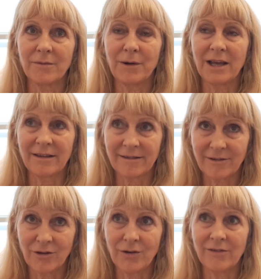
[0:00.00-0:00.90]
place
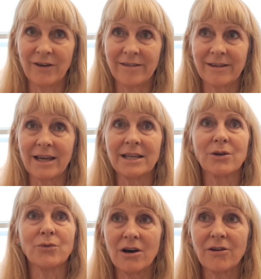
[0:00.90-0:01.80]
to investigate.
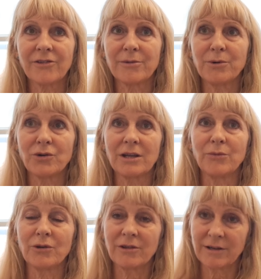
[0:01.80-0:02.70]
Ask the body
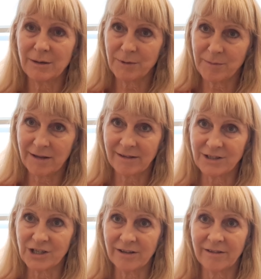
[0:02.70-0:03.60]
what the deeper
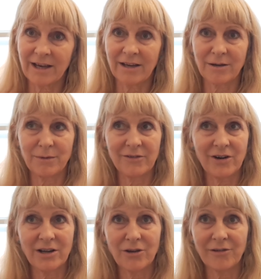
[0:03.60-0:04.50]
message is. That can be a
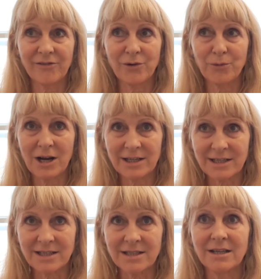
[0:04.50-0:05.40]
very useful
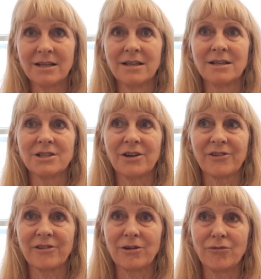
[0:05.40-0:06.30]
practice,
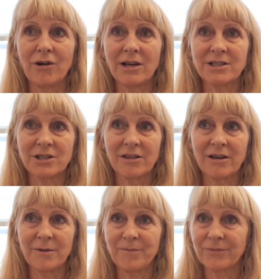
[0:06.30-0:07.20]
just to write to
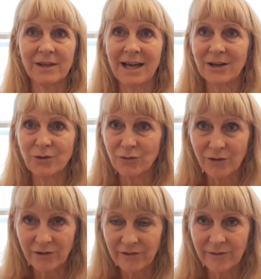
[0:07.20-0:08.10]
the ankle
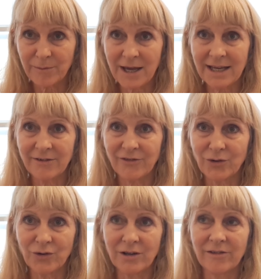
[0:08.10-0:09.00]
that's
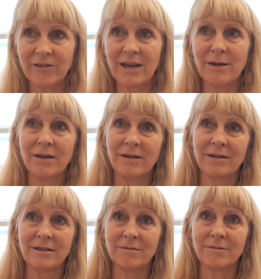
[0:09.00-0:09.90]
painful and say,
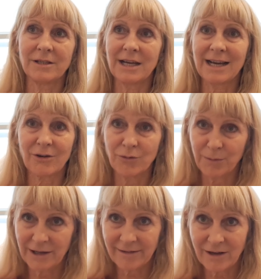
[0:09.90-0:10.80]
dear ankle,
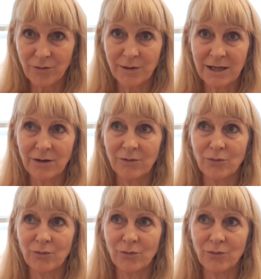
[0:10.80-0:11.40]
please tell me